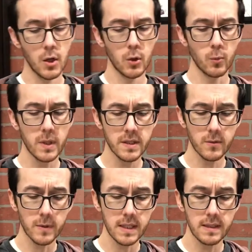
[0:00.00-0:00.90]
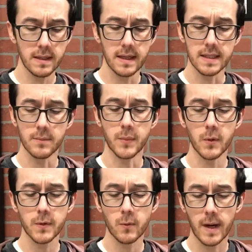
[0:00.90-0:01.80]
Will agreed, and they
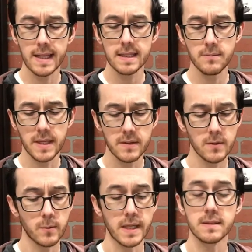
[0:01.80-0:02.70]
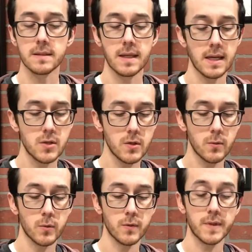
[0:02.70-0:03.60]
both quietly made their way to the edge of the
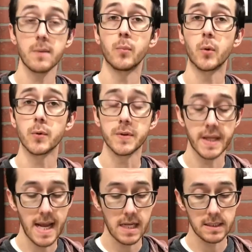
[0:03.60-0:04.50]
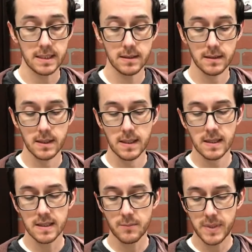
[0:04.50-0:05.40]
roof that bordered the alley.
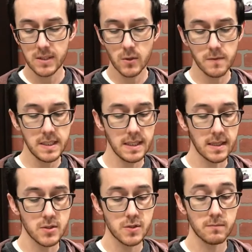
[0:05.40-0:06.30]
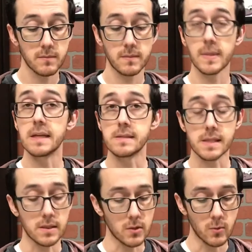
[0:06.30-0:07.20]
They peeked over the edge, and
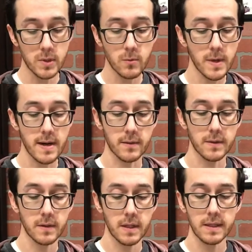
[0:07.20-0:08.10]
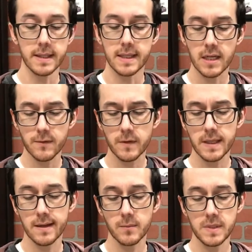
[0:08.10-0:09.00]
seeing no one around, they carefully
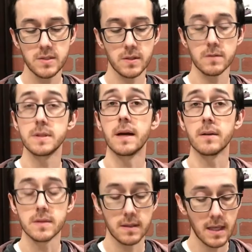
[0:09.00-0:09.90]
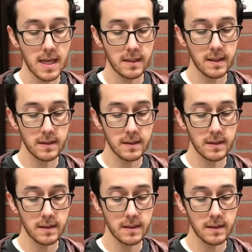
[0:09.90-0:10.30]
helped each other down into the alley.